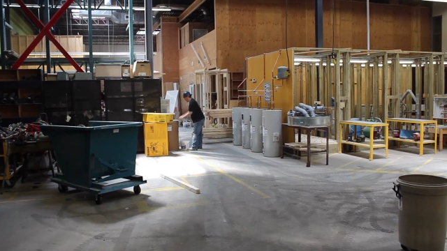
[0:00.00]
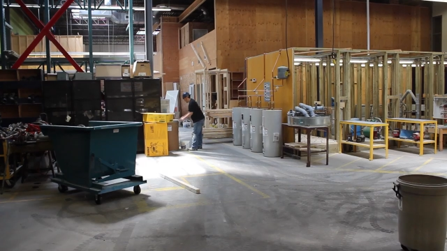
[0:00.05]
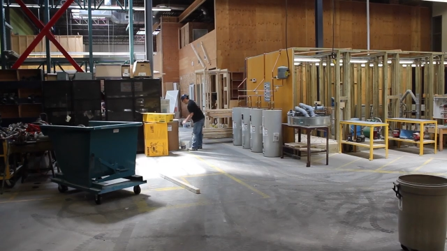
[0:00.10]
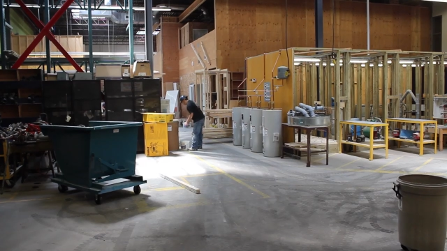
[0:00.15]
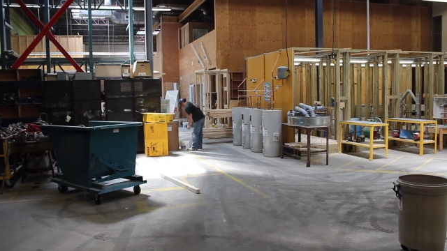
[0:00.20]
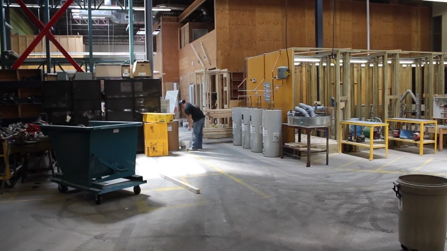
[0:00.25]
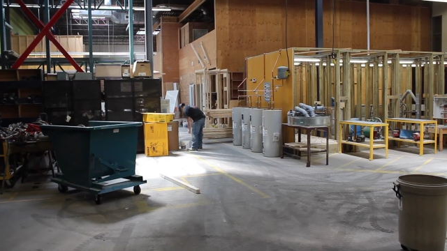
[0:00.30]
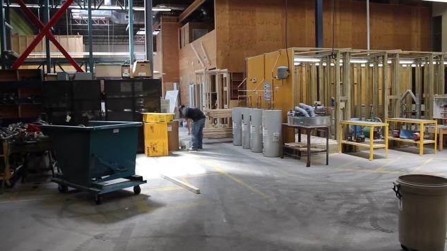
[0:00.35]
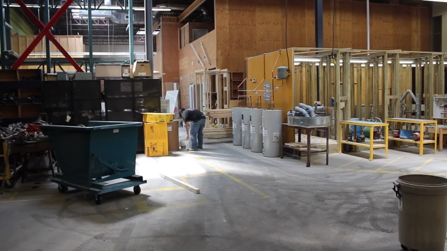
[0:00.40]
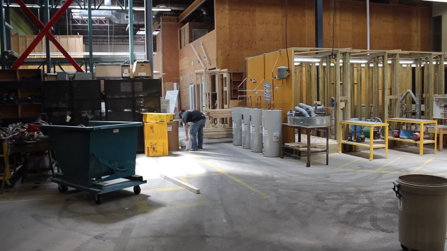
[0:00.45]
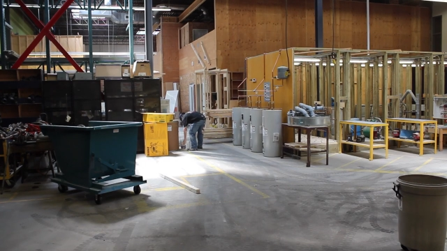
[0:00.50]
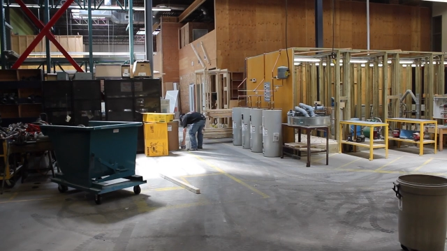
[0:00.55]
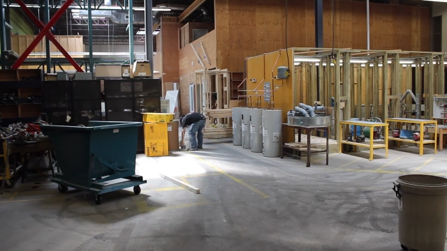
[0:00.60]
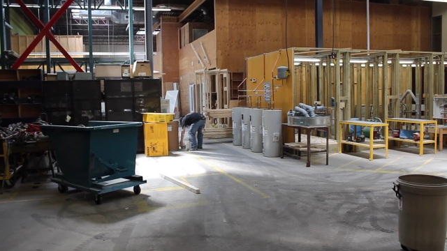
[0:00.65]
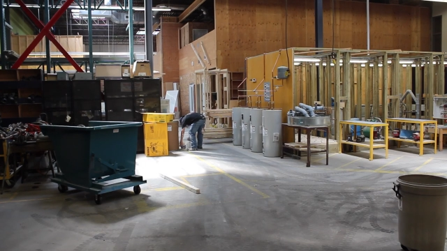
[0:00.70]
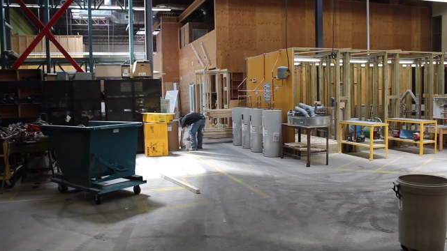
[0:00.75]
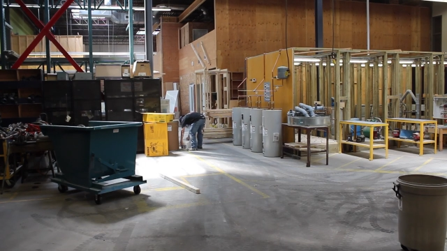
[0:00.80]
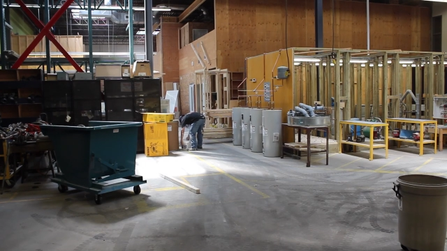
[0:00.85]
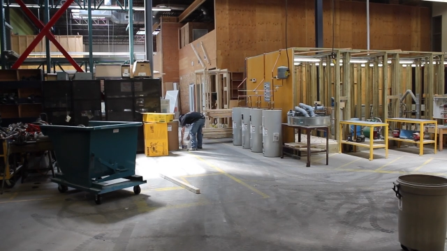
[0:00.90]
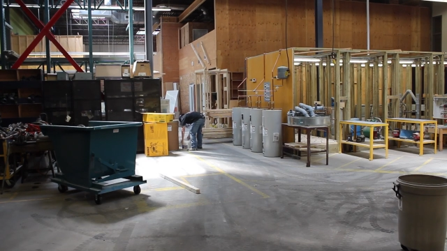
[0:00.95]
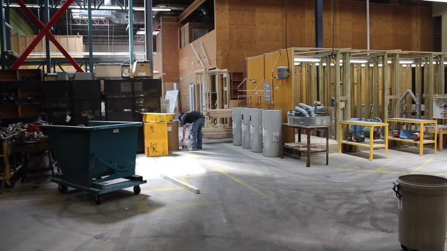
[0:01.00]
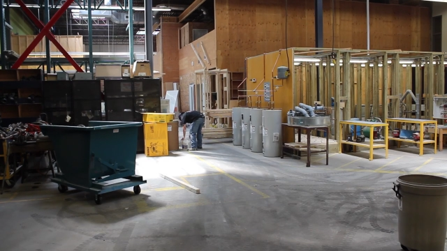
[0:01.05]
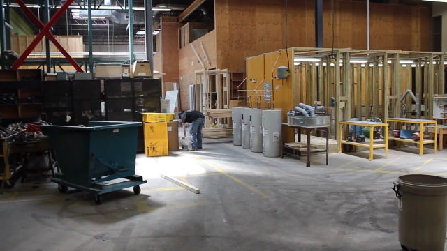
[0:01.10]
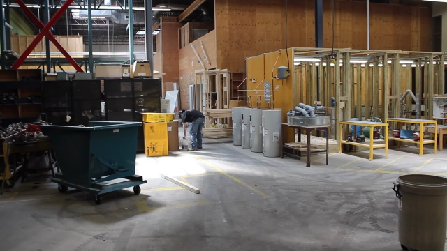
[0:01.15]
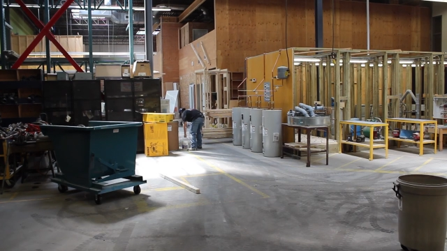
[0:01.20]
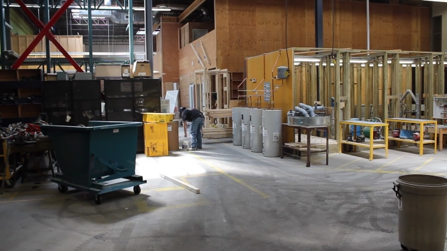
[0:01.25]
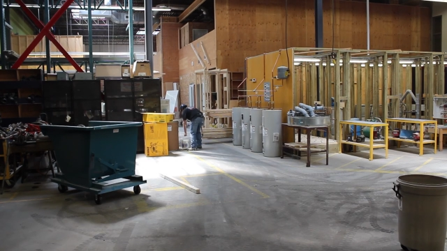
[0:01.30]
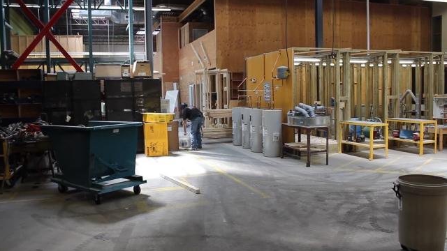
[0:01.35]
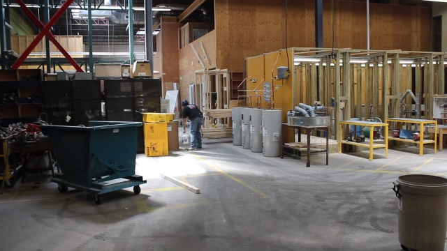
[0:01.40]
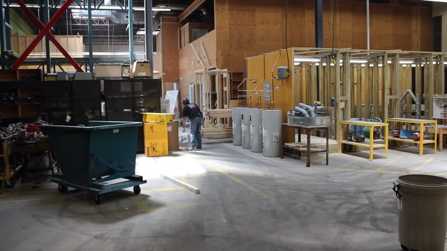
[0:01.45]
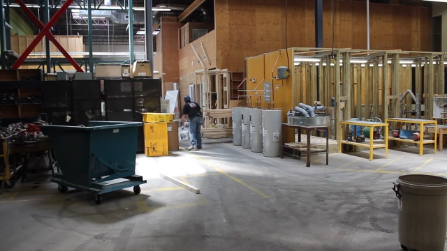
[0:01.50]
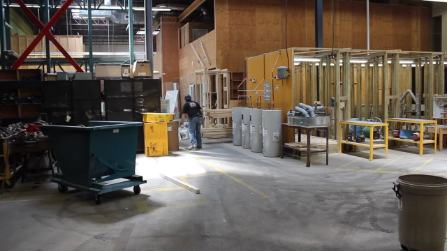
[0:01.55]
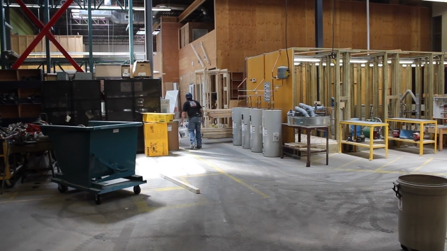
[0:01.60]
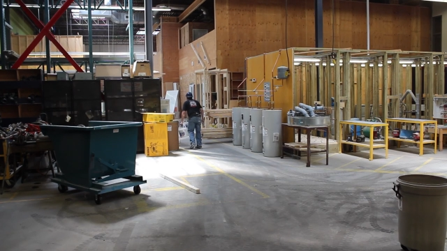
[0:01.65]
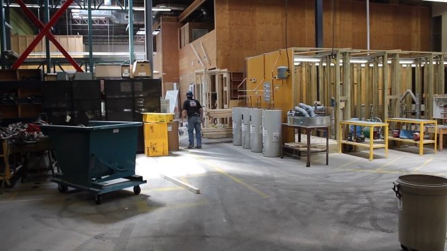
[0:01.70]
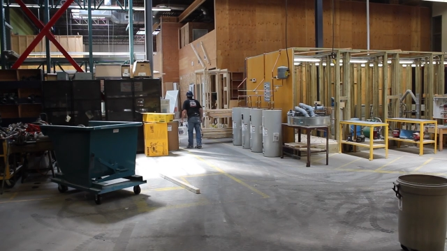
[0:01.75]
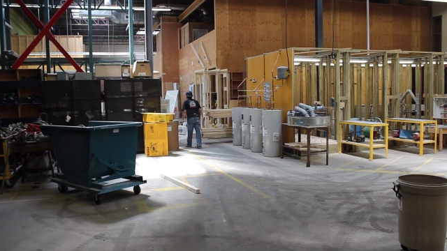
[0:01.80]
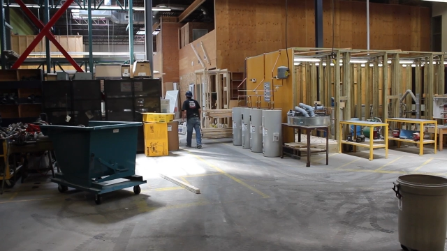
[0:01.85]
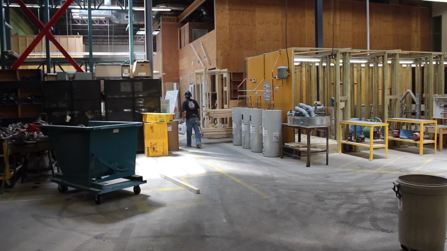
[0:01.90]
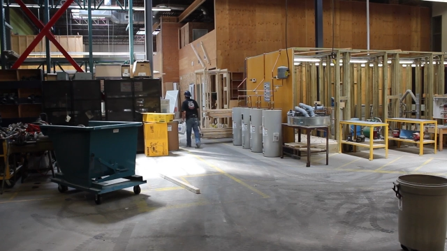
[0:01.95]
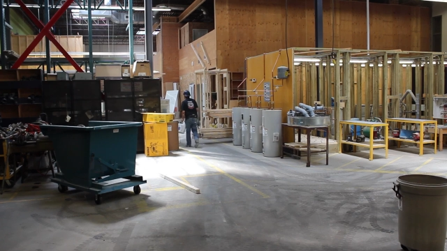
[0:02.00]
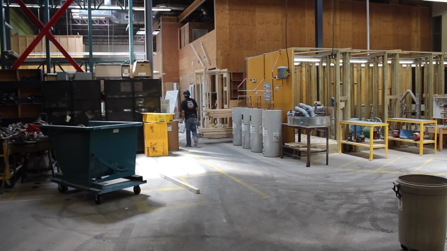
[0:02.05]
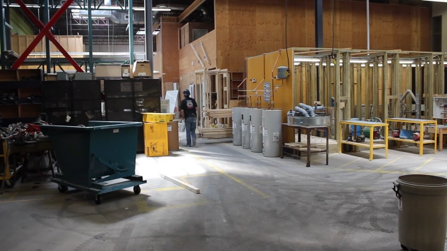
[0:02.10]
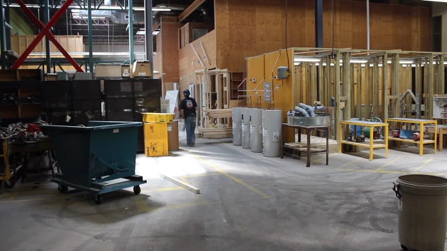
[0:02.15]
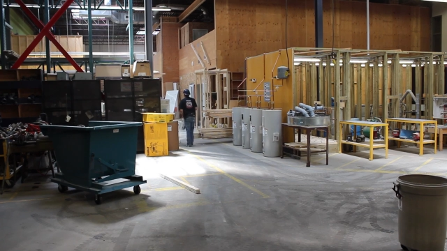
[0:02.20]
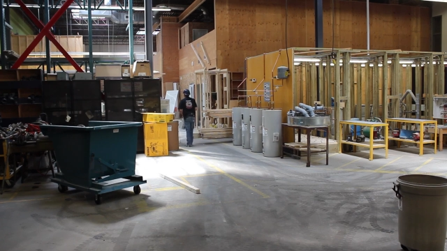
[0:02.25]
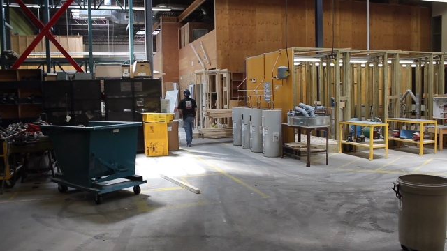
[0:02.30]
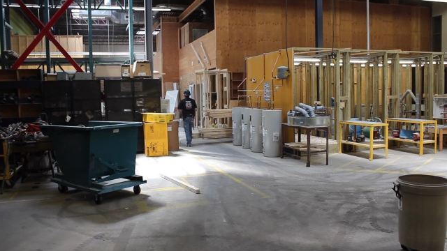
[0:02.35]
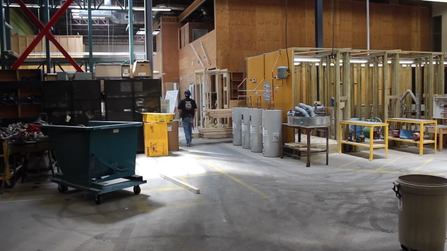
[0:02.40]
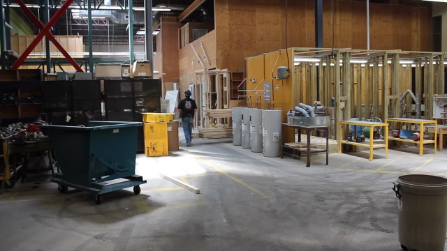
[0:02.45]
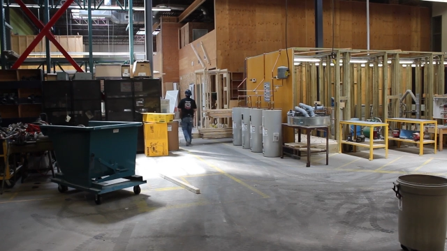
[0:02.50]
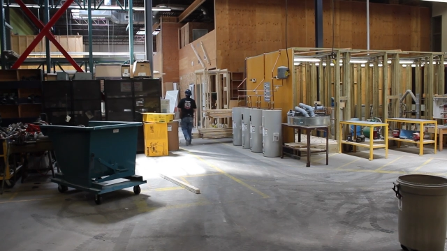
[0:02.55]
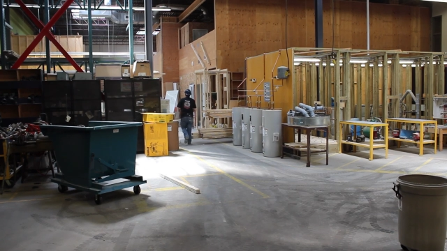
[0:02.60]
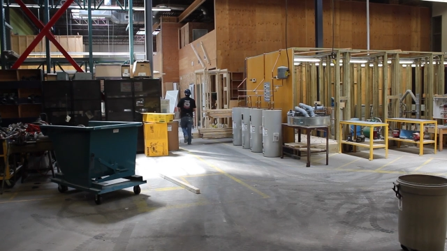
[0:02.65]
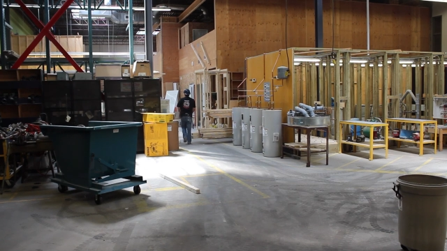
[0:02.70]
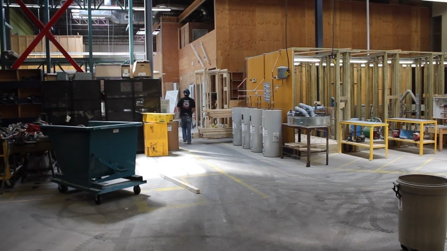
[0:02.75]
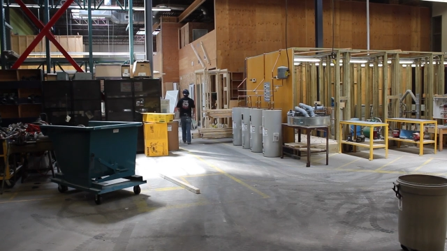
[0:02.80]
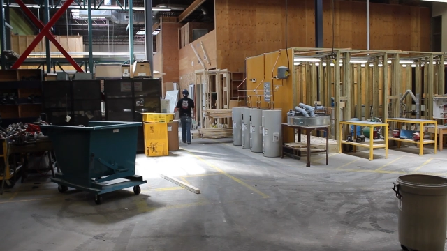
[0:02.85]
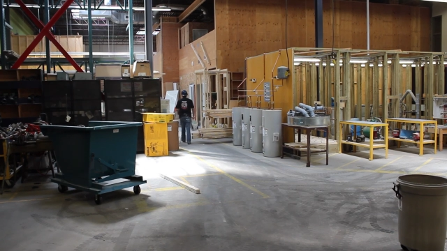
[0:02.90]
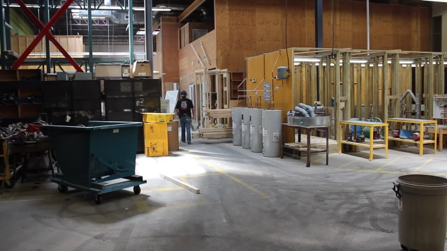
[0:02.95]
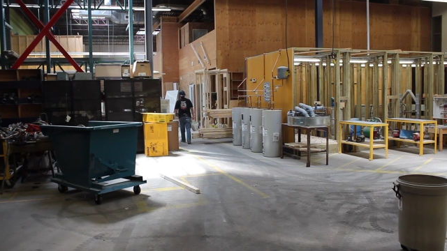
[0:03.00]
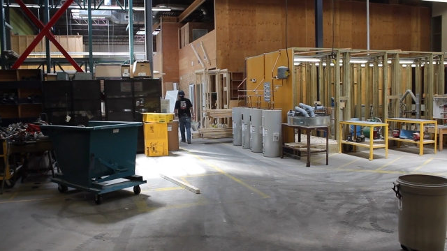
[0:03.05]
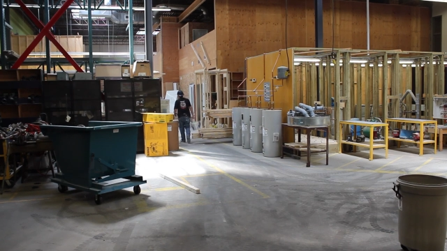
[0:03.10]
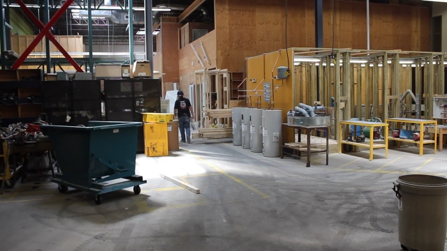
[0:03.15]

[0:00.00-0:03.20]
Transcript: No face is visible, so there are no lips to read.